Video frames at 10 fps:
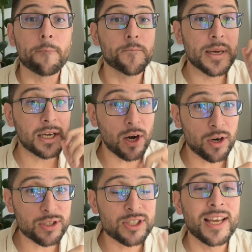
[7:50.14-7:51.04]

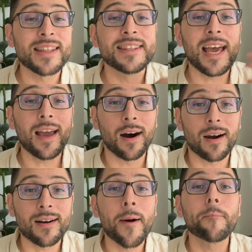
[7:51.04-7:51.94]
because they
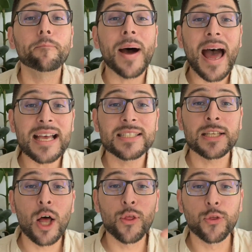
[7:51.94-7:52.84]
are
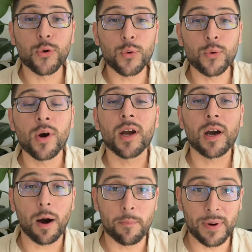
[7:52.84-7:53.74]
pass-through
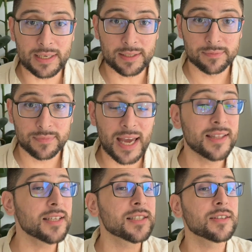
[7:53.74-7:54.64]
company.
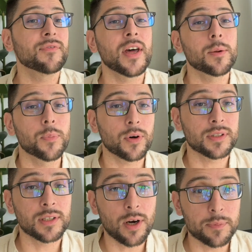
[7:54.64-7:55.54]
And this is a very
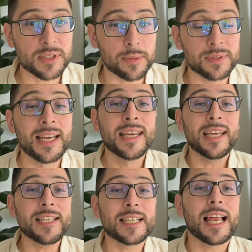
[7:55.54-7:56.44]
important concept.
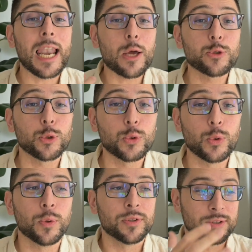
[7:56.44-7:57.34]
Italy allows you
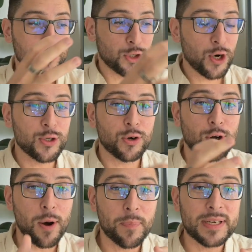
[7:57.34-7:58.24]
to turn your
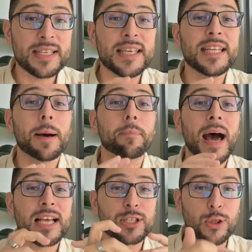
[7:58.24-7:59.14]
company in a
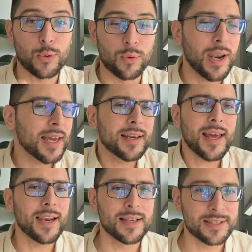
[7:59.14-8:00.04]
pass-through, like an
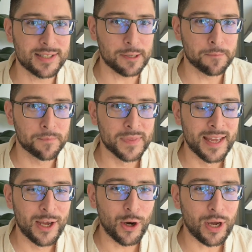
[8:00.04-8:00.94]
LLC.
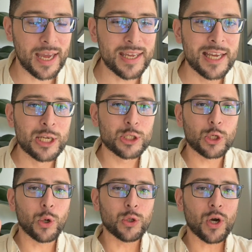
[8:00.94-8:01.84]
Okay?
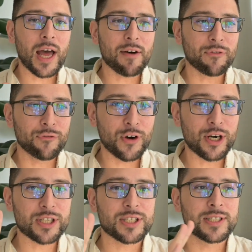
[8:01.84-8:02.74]
So you have
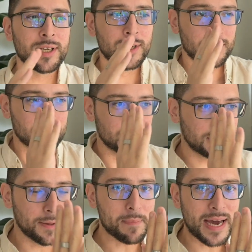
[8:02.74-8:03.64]
first
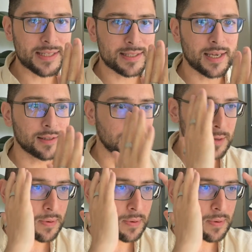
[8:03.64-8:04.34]
the mindset. Keep